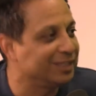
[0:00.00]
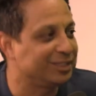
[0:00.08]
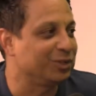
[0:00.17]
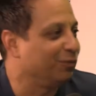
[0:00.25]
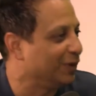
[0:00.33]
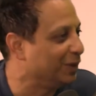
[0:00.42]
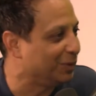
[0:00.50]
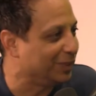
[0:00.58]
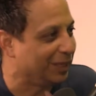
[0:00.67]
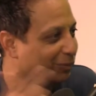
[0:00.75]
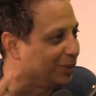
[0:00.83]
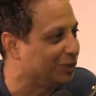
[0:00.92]
It's so funny
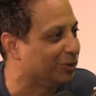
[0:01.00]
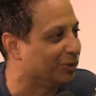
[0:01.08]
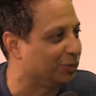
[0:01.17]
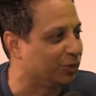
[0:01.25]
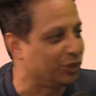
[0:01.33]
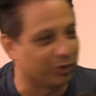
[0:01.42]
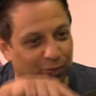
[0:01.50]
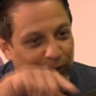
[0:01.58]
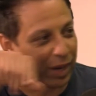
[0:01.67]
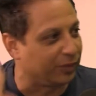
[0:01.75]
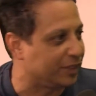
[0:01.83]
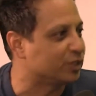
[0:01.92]
when you're
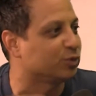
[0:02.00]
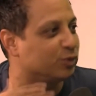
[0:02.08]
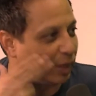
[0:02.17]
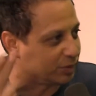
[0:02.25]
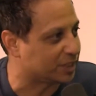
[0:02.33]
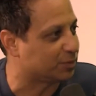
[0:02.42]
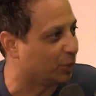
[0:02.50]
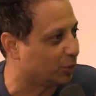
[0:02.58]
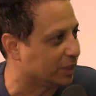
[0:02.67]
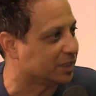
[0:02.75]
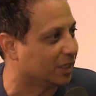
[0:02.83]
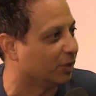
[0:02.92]
around. This was when I was
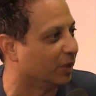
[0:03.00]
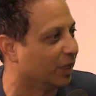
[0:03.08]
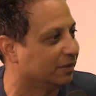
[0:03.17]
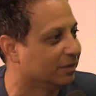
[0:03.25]
smoking cigarettes.